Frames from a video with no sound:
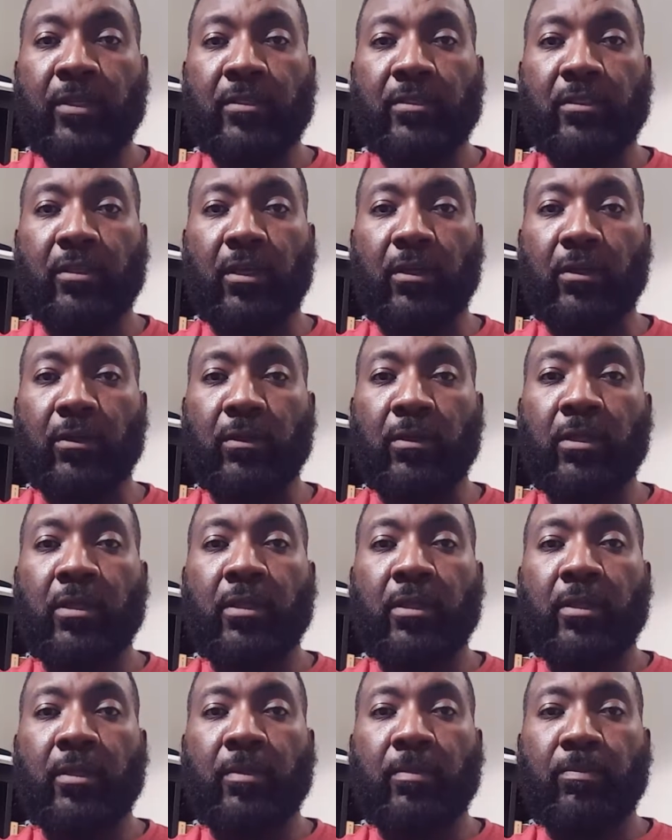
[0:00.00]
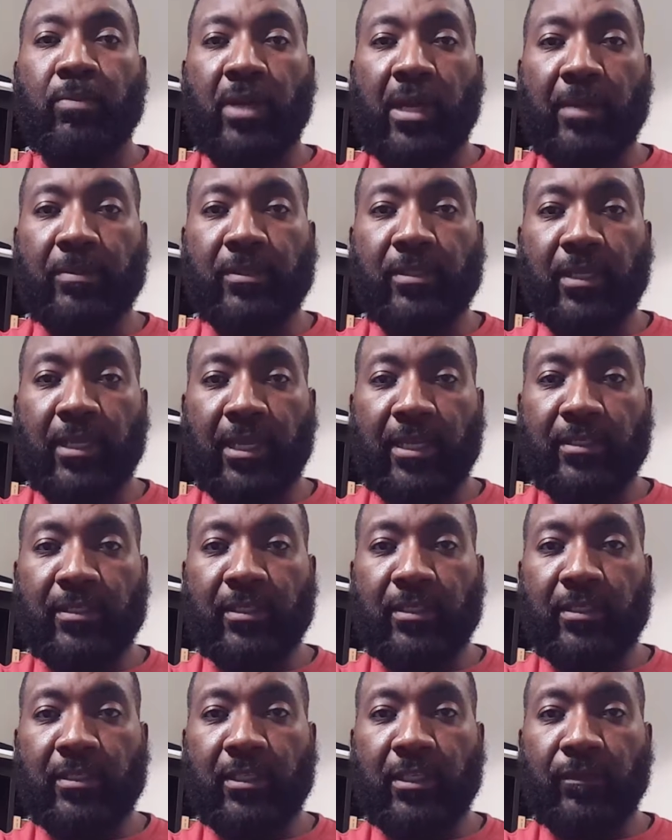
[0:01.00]
So props to the
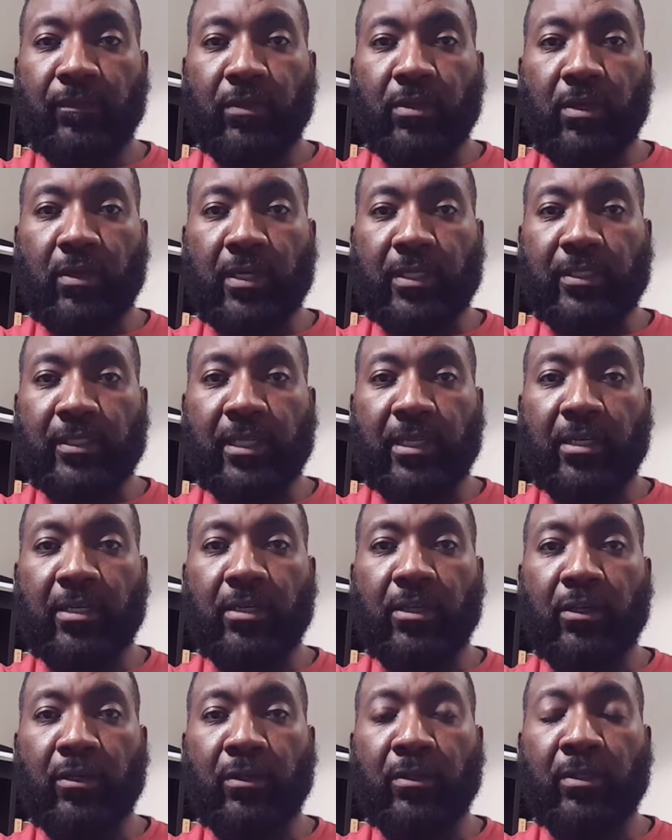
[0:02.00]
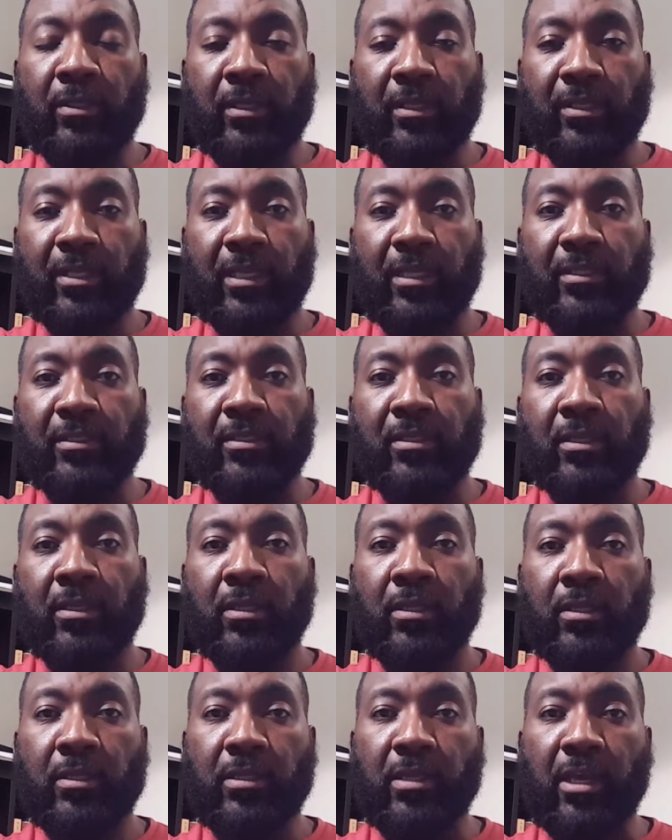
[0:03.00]
SEC for going 10-0 against
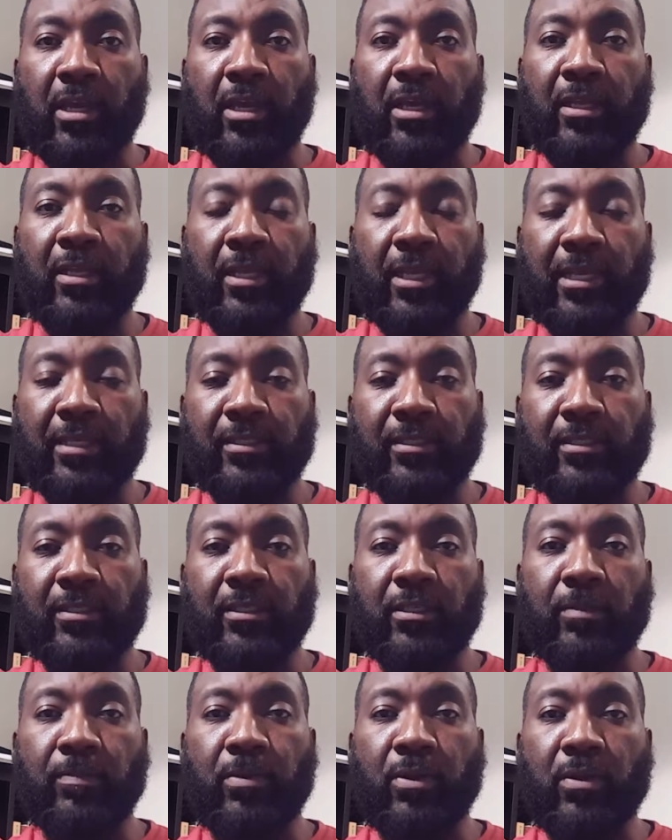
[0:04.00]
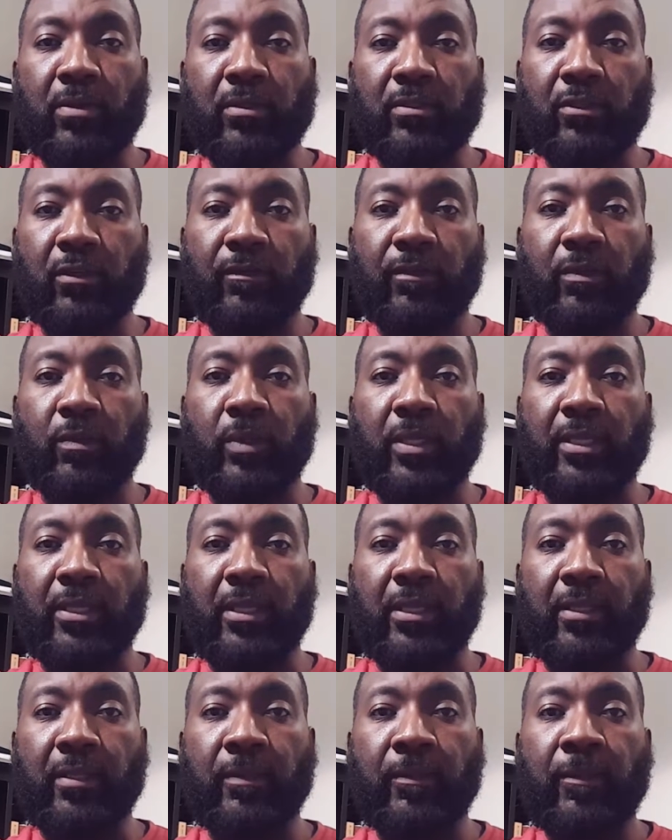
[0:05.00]
non-SEC opponents over the
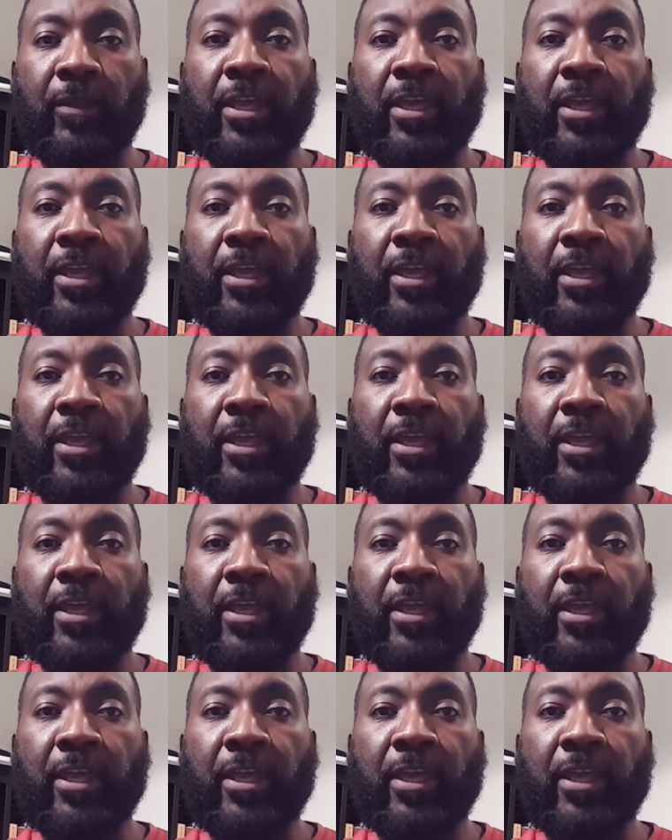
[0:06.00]
weekend.